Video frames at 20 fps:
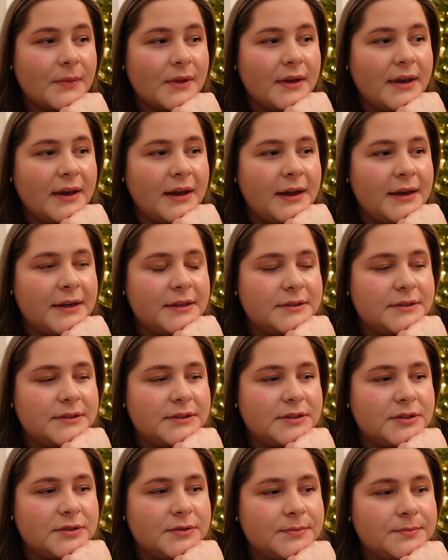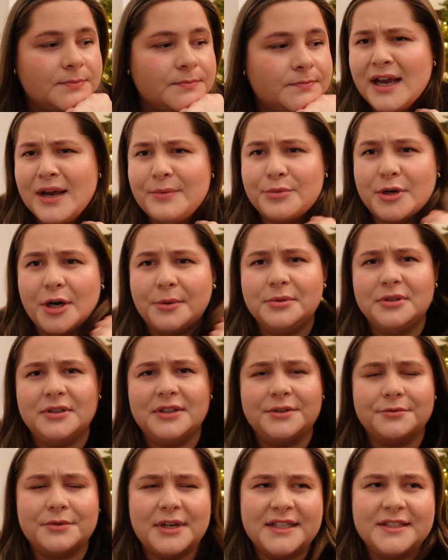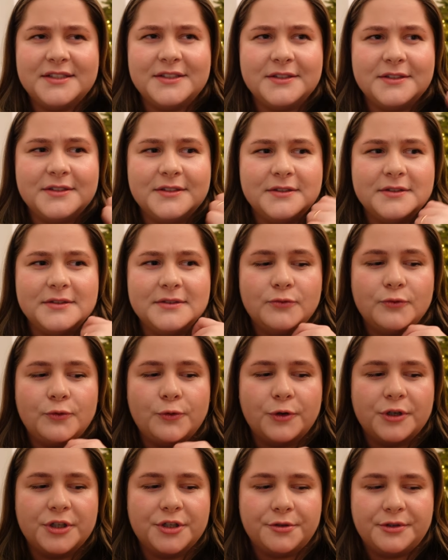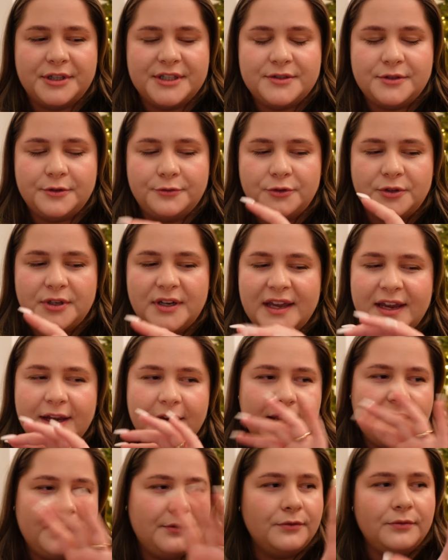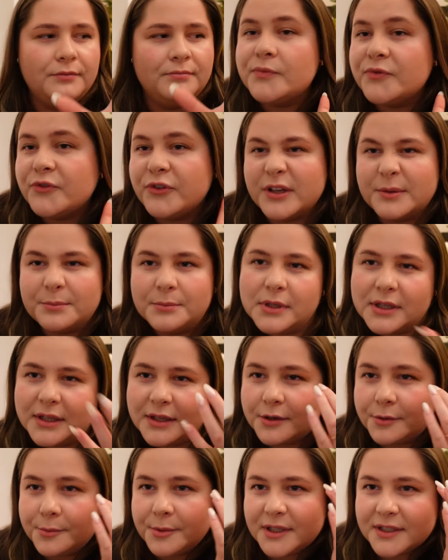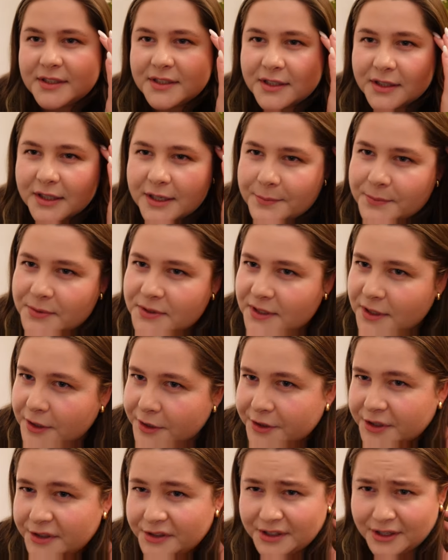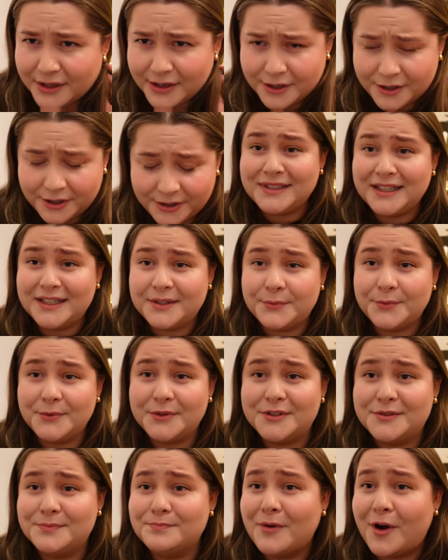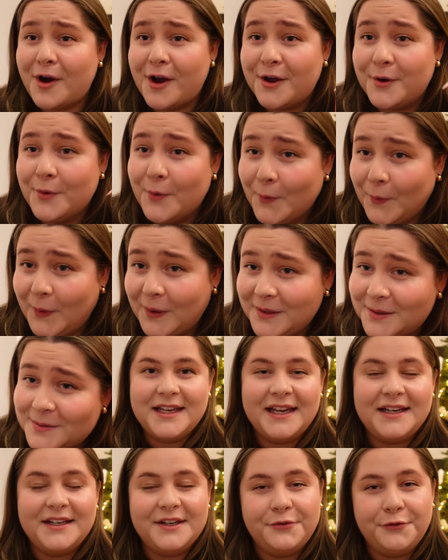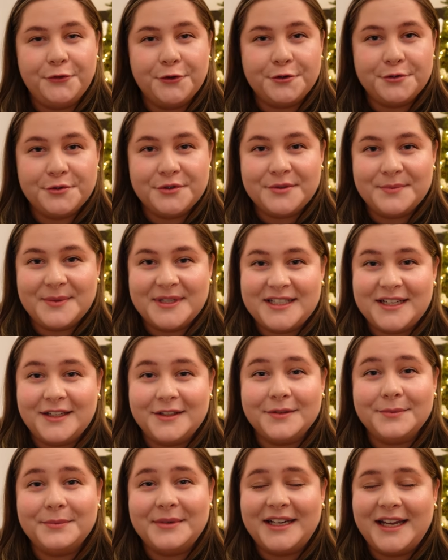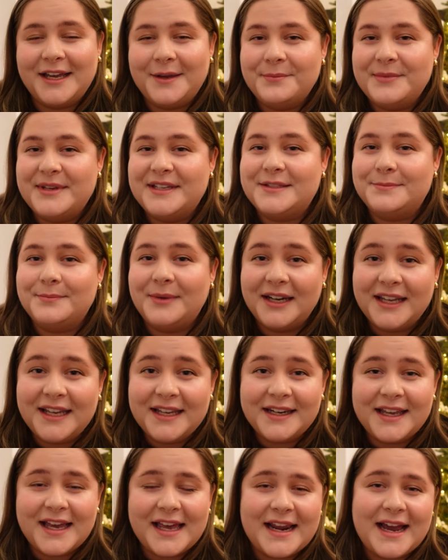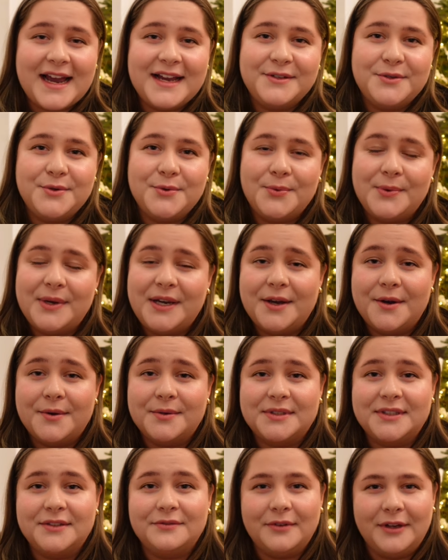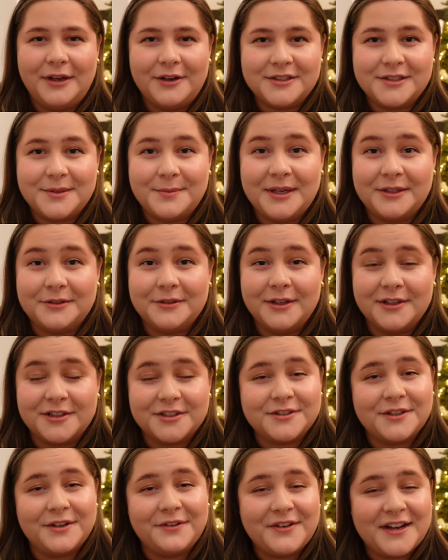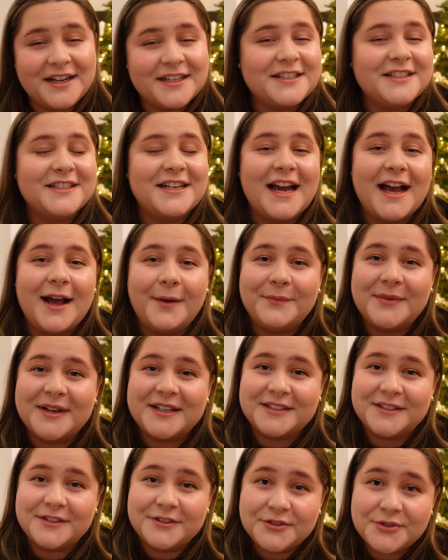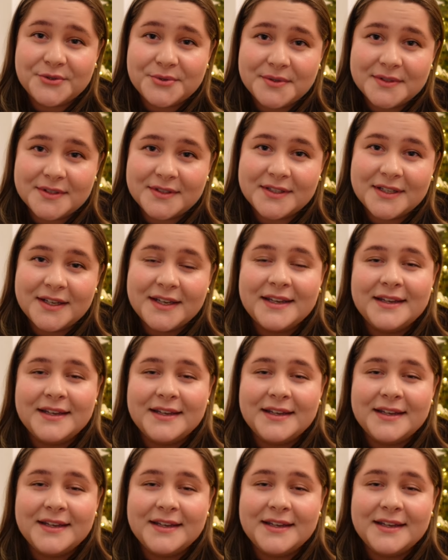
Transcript: and probably rest for the rest of the day and film a little bit clips here and there. That was my haul. And if you're new to my channel, my name is Marlene, and I do videos and vlogs about luxury fashion, handbags and shoes.